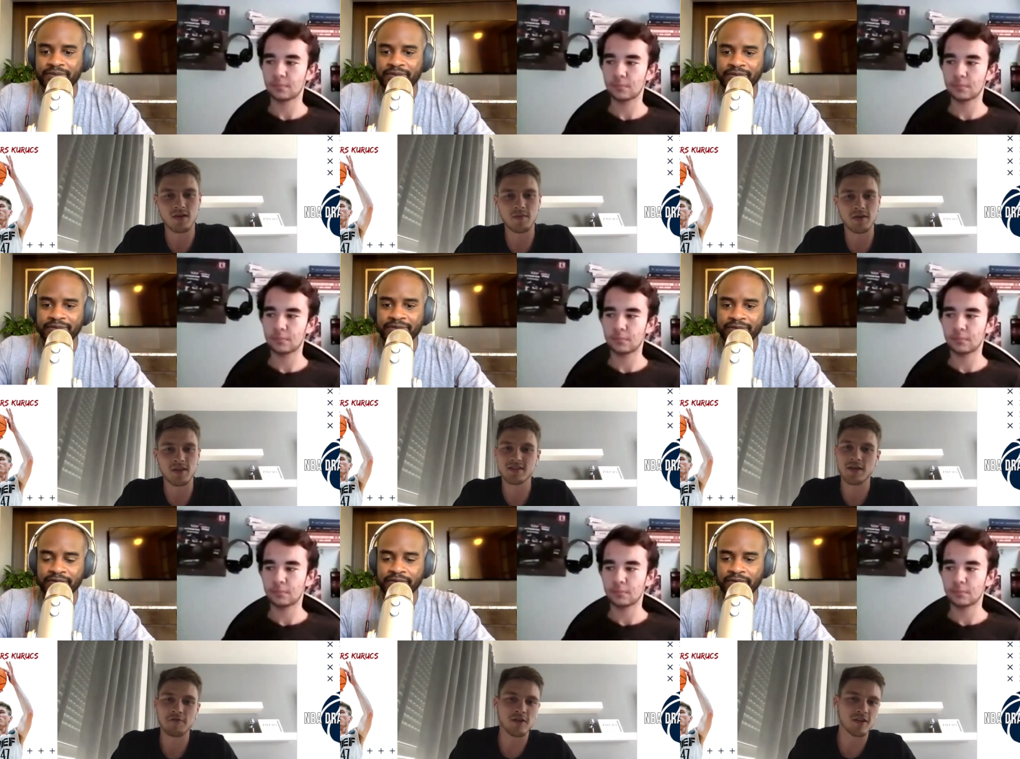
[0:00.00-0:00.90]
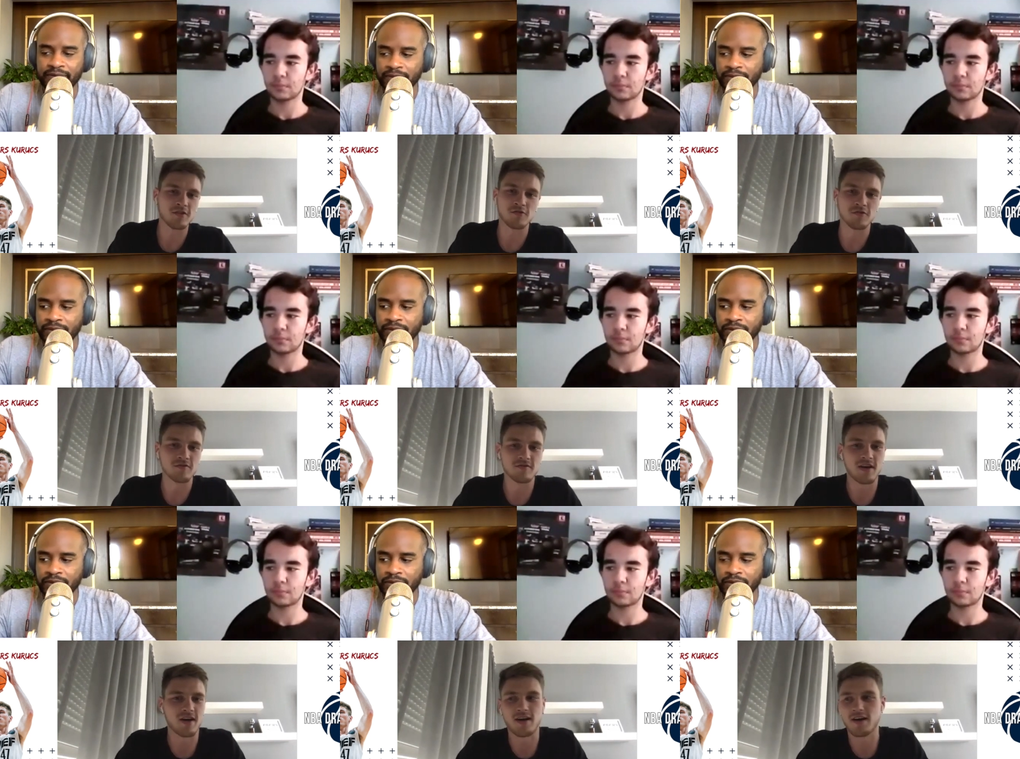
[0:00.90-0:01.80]
Speaker 1: I mean, that's definitely true.
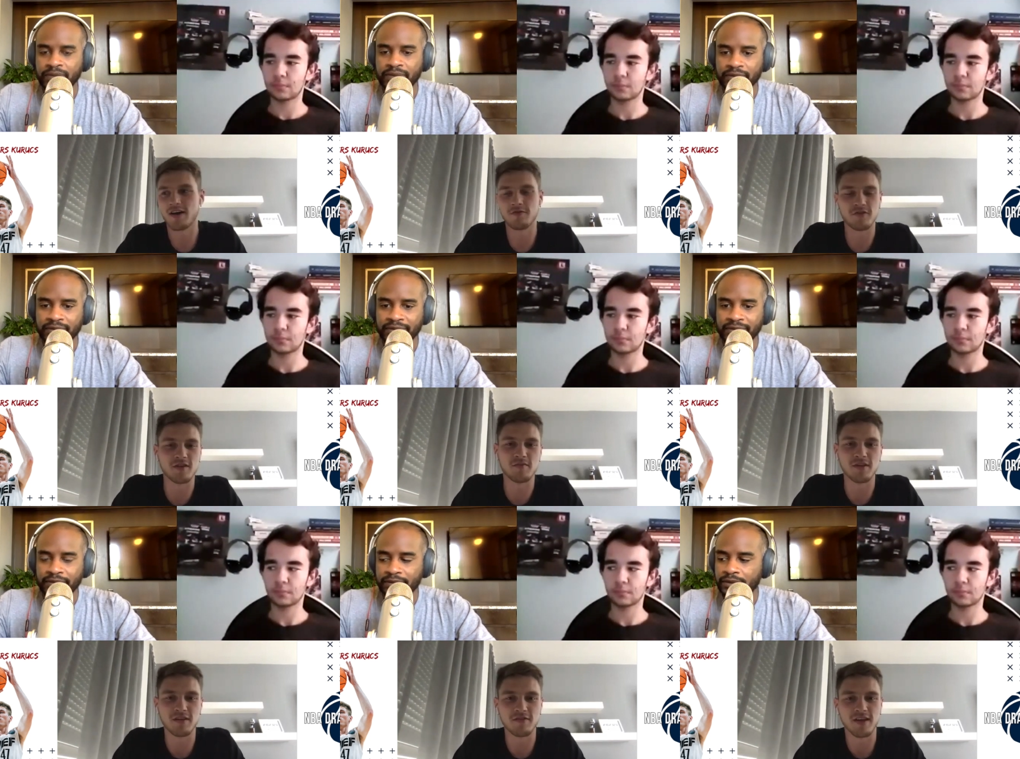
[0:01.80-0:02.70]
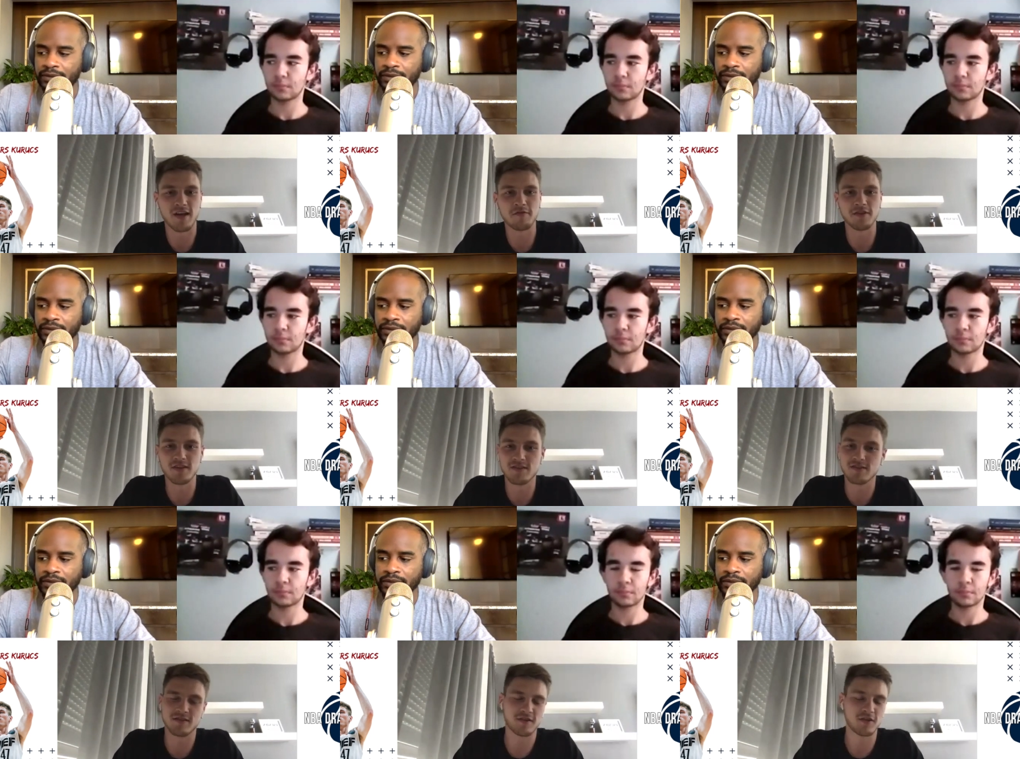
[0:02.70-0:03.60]
I really believe that confidence
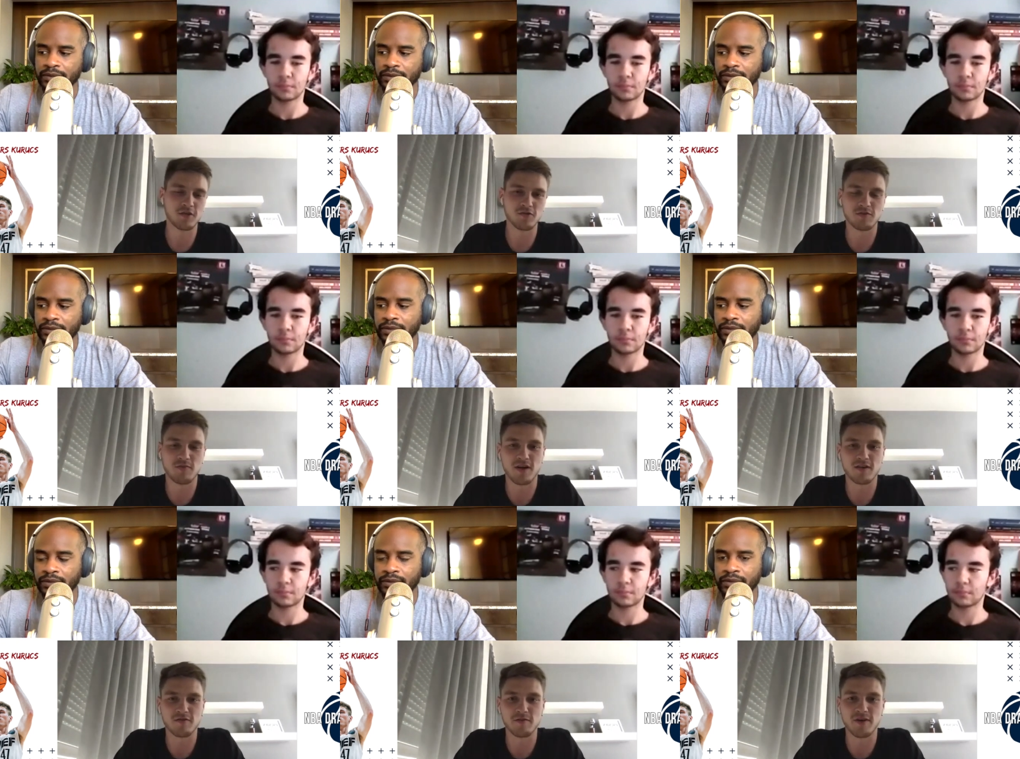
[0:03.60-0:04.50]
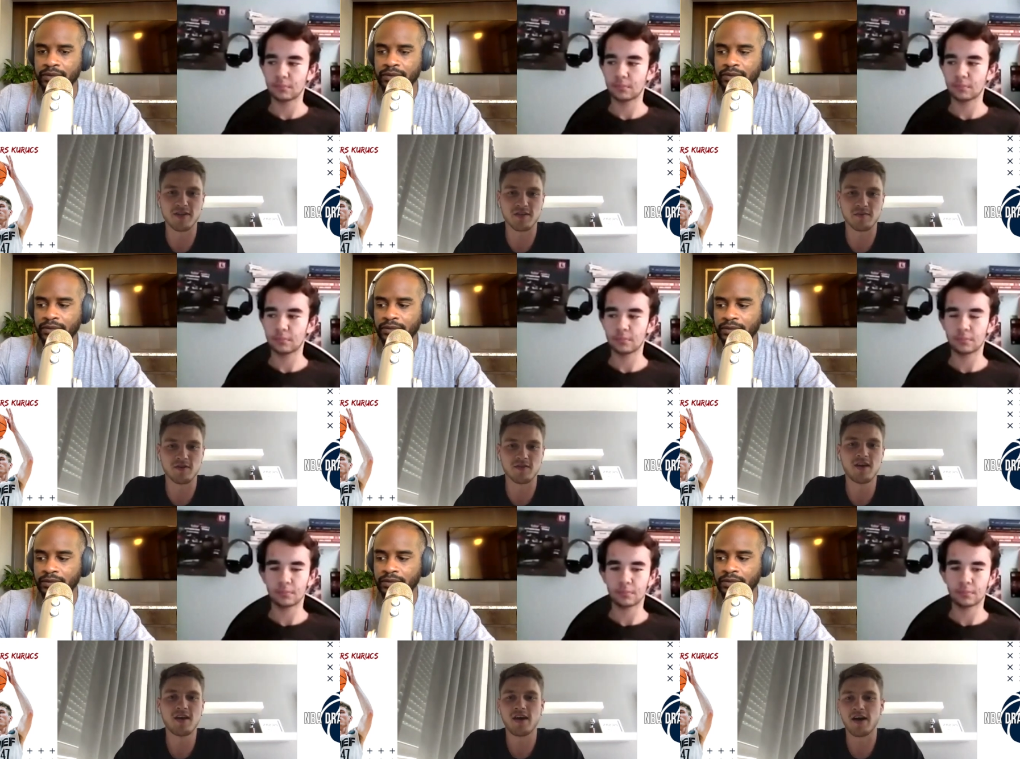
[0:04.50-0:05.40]
is a huge part of the basketball.
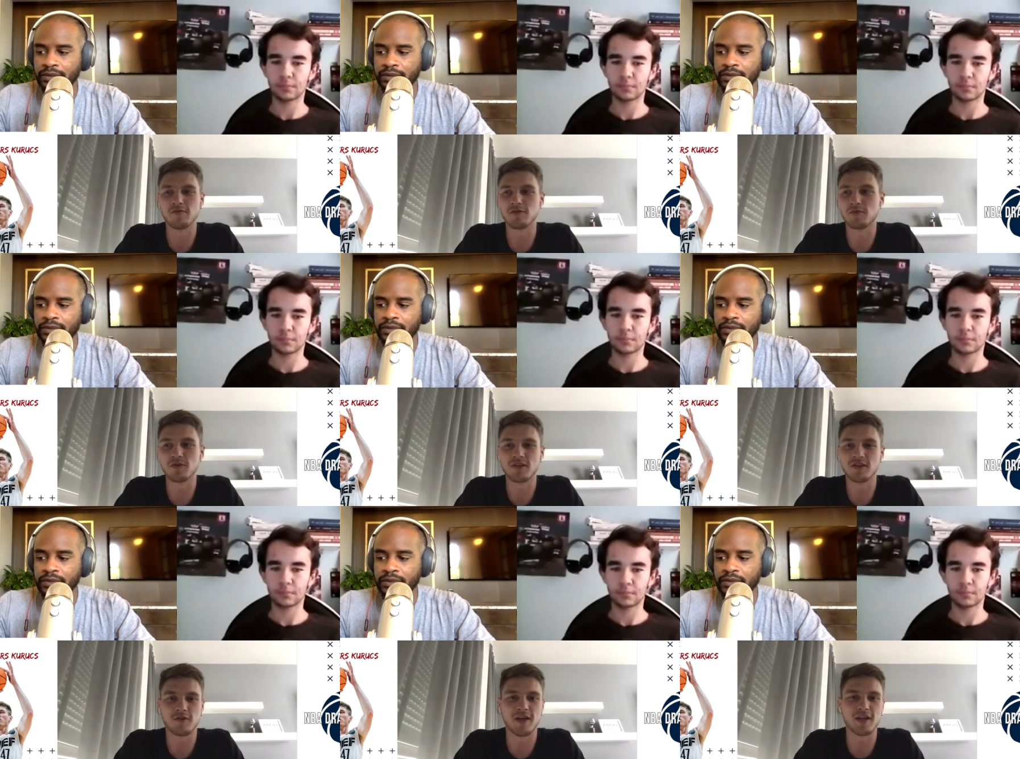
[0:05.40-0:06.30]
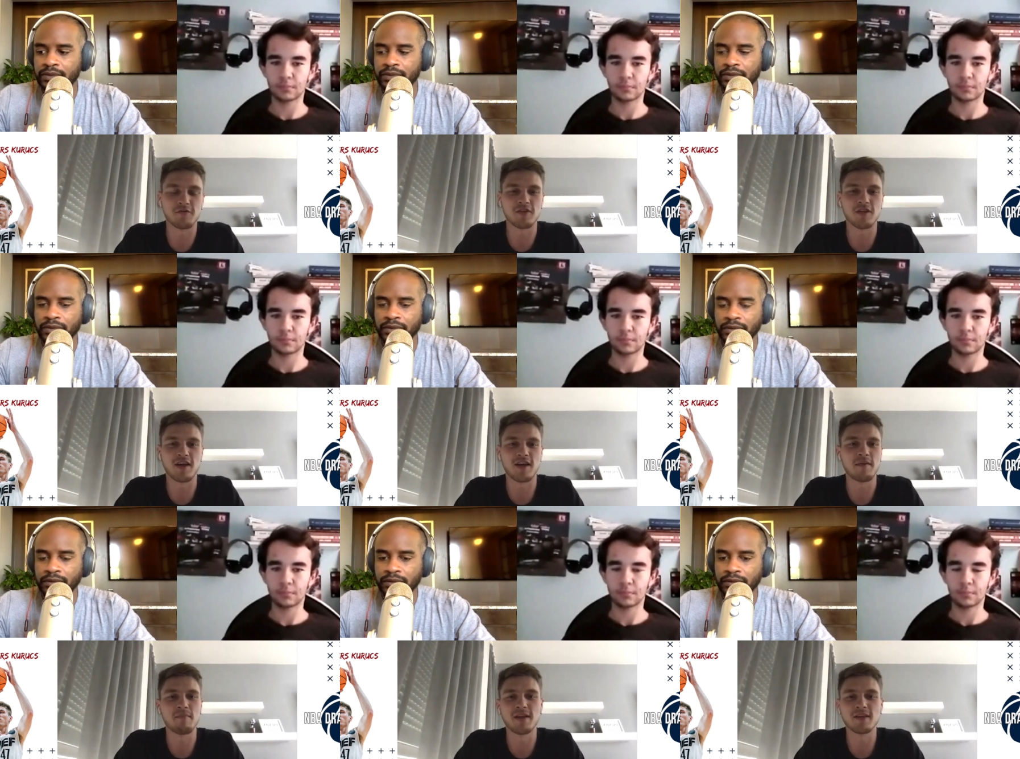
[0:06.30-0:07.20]
I would put it together with
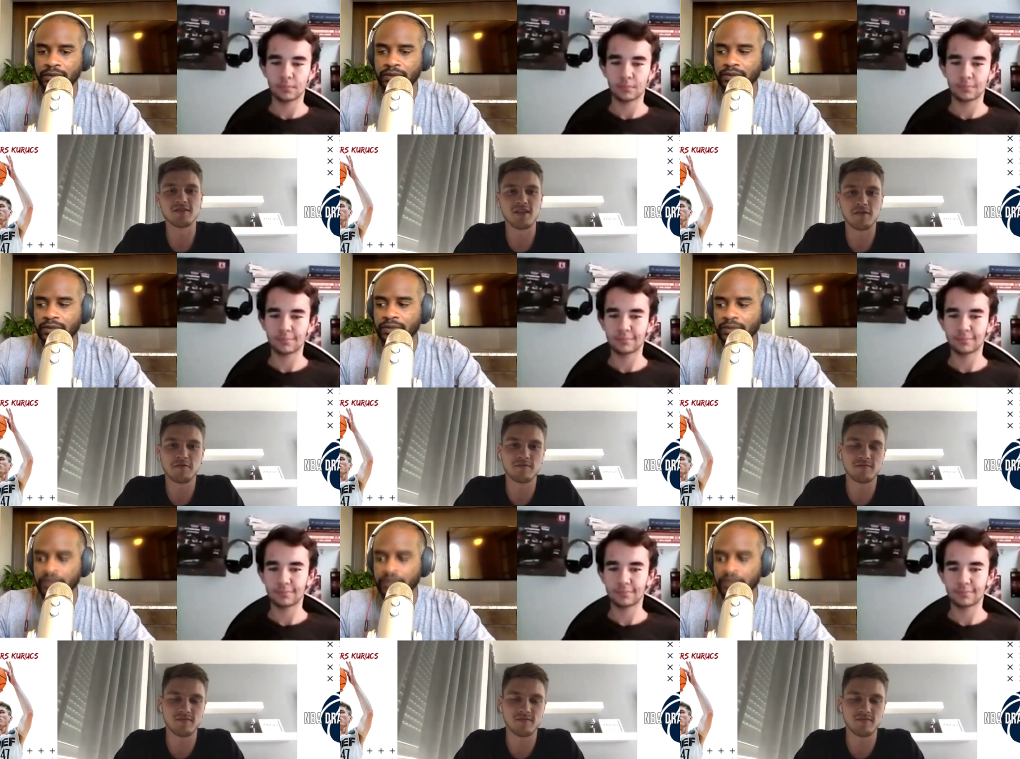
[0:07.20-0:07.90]
the mental stuff.